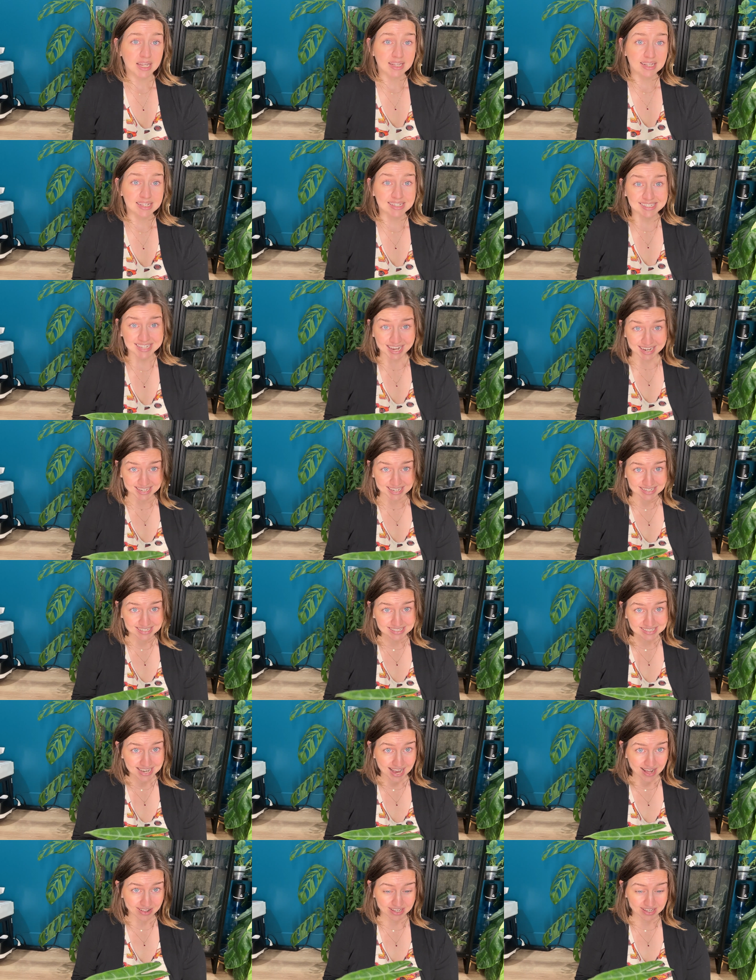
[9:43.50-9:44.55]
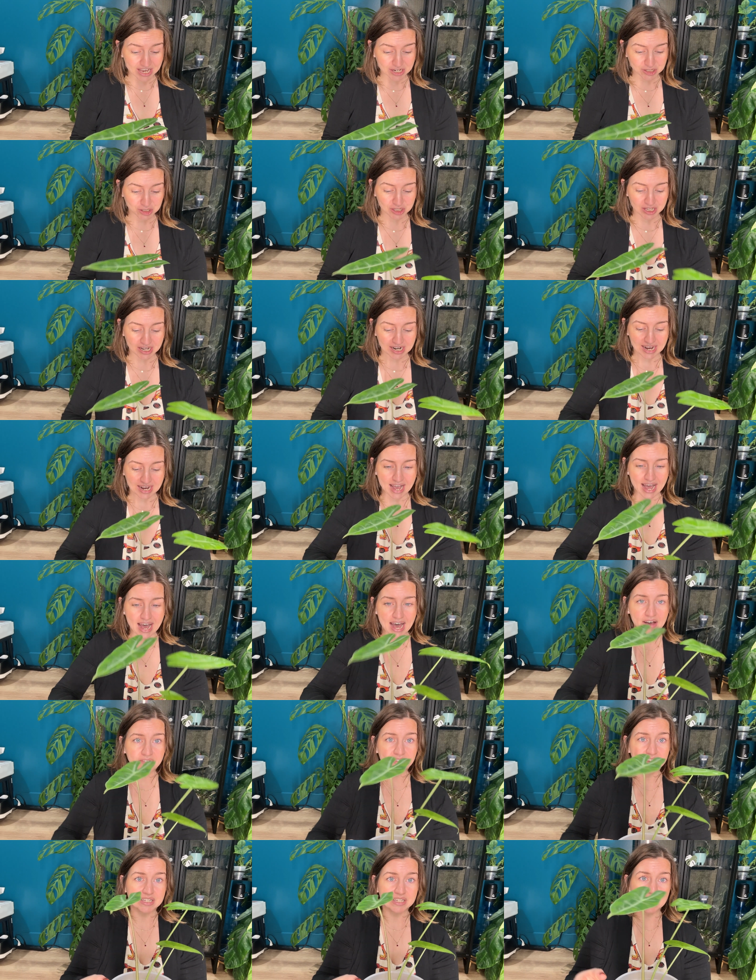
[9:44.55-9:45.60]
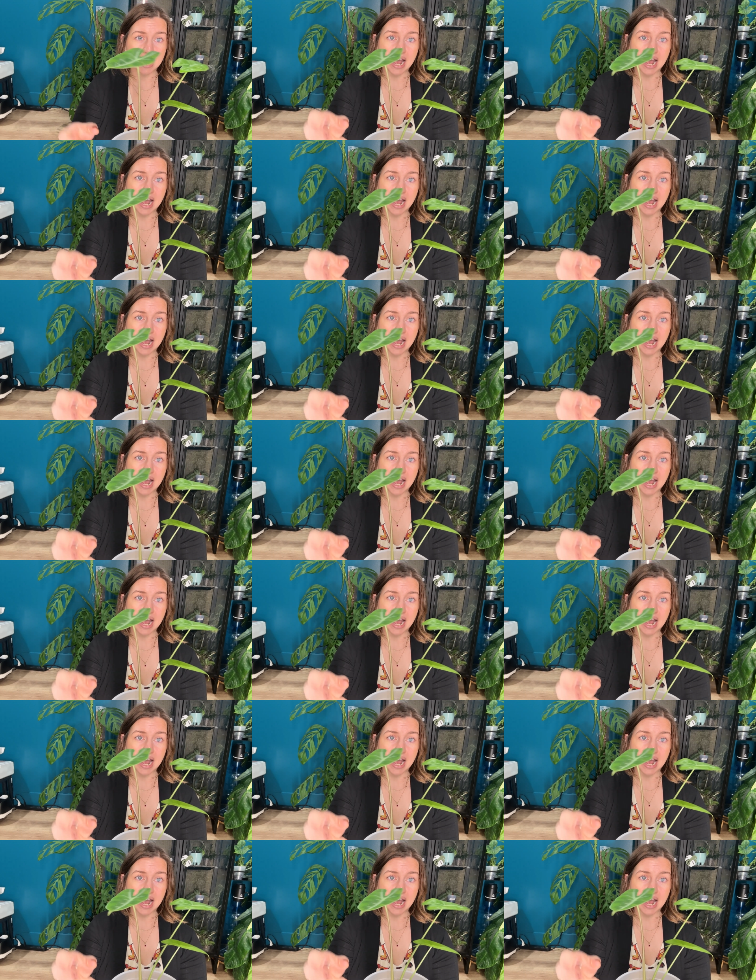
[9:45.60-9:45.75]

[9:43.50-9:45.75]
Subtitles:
The second alocasia that I have is an